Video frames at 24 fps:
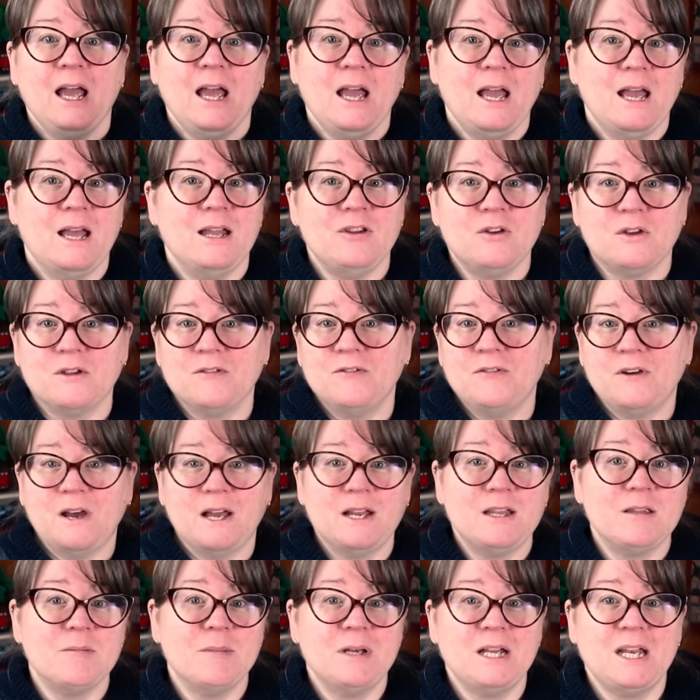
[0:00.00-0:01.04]
And you can
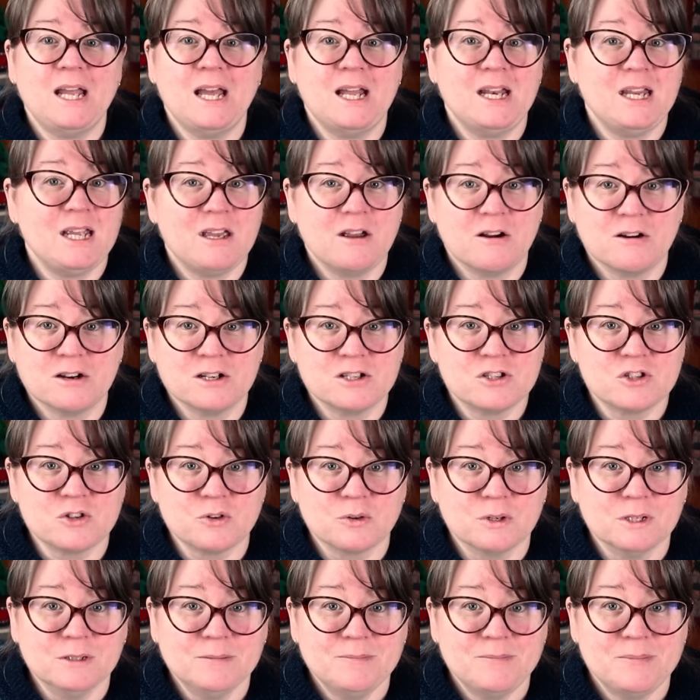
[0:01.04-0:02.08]
find them at any yarn
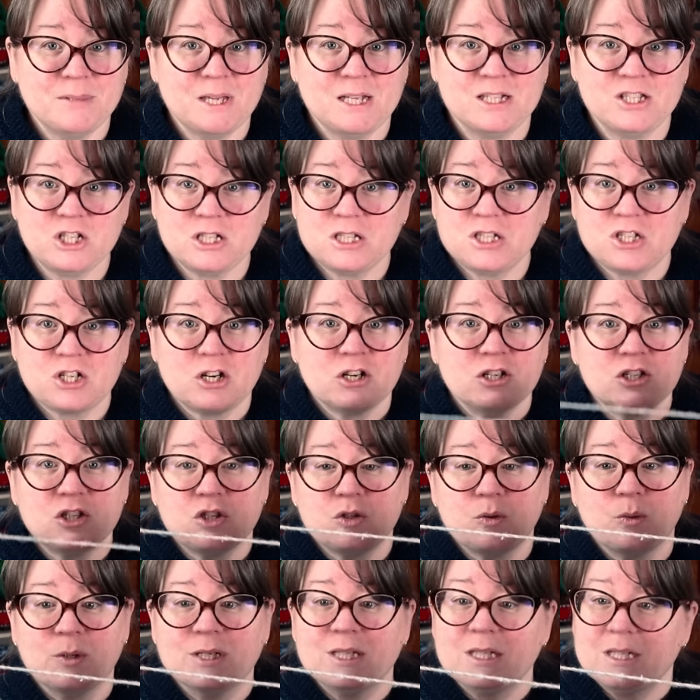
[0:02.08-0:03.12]
store and just start
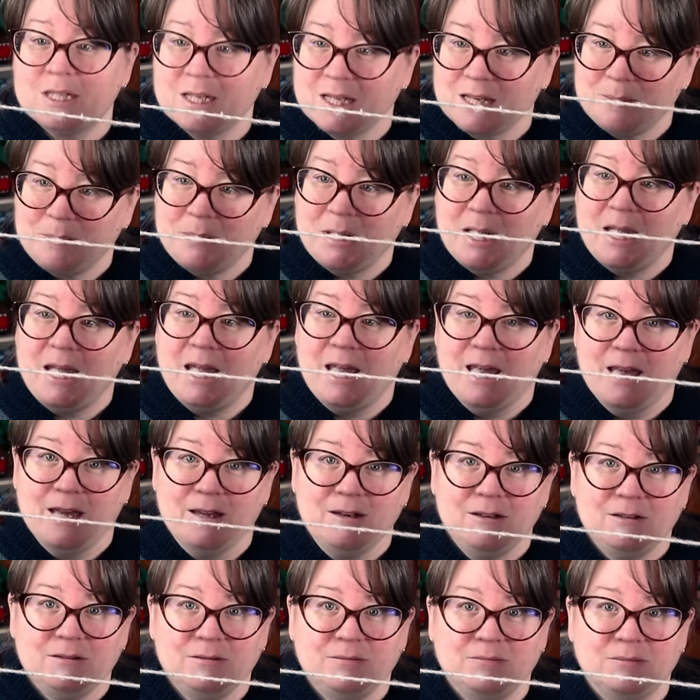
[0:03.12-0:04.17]
twisting it by
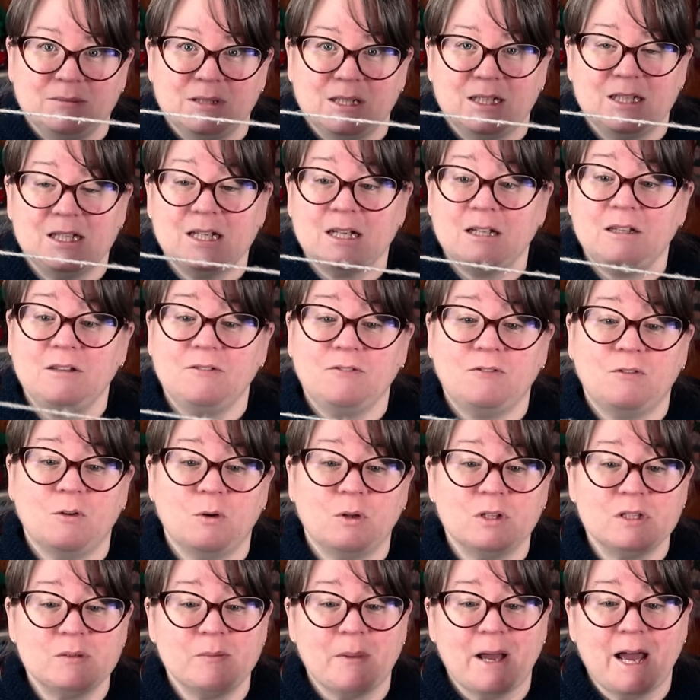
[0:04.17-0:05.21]
hand until it
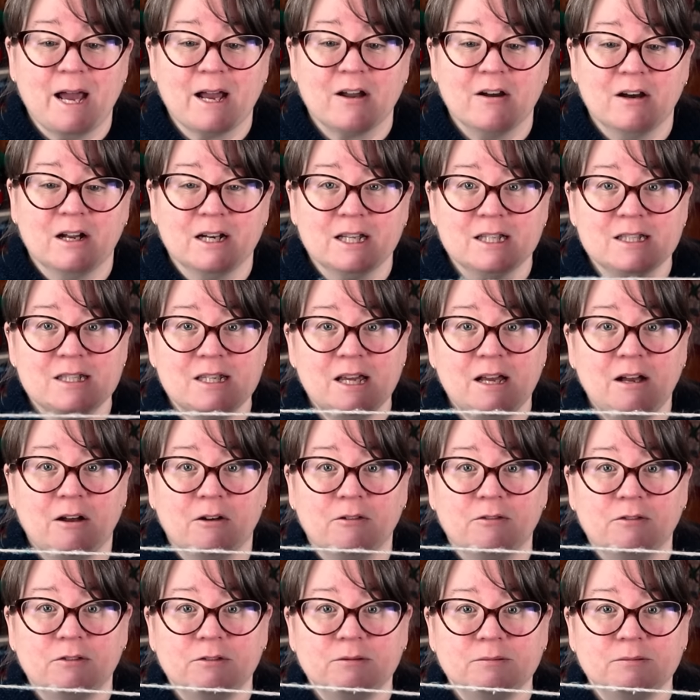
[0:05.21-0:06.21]
folds back on itself.